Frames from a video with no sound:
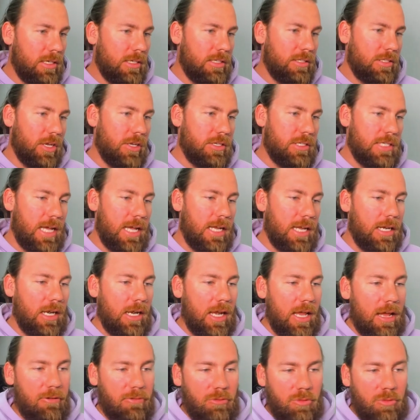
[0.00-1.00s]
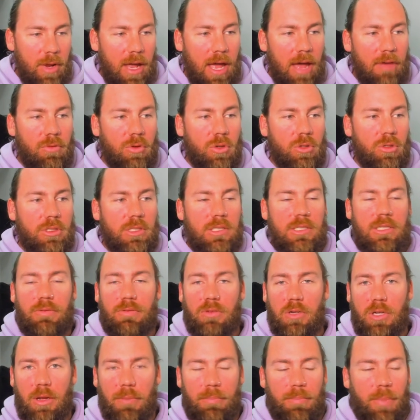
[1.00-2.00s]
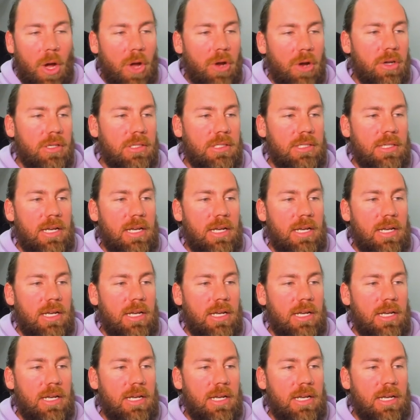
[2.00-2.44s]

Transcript: So down the left, we have all the different components,